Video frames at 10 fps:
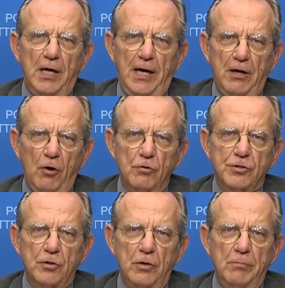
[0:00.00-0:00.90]
and
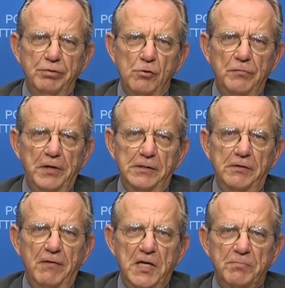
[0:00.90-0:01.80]
also improve their
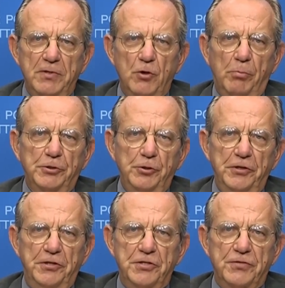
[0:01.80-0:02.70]
investment
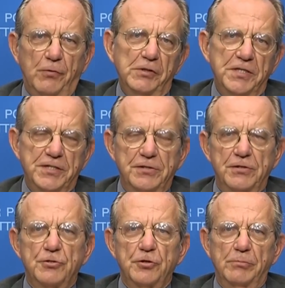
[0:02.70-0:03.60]
opportunities. For instance,
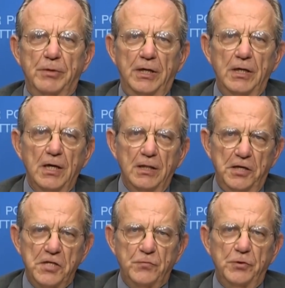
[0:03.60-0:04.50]
in Germany,
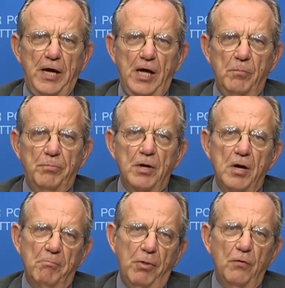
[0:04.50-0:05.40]
this would help
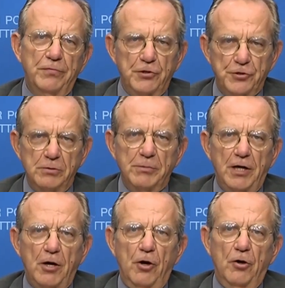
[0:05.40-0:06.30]
both the German
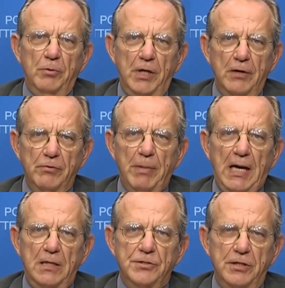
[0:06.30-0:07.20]
economy and
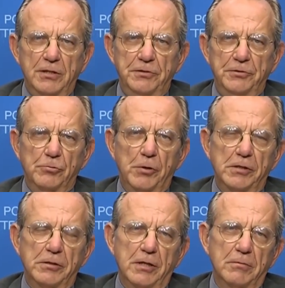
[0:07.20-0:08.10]
rebalancing in the euro
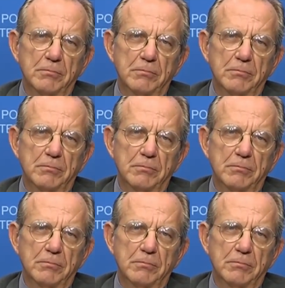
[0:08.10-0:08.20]
area.